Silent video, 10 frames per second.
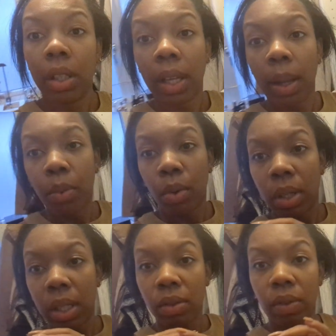the camera
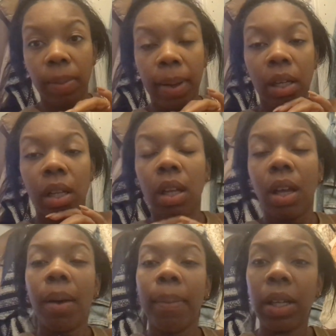quality is really bad.
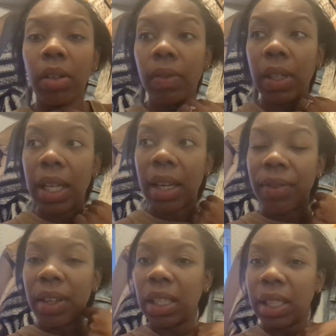But I don't really have
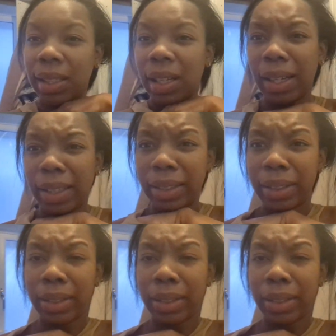any, I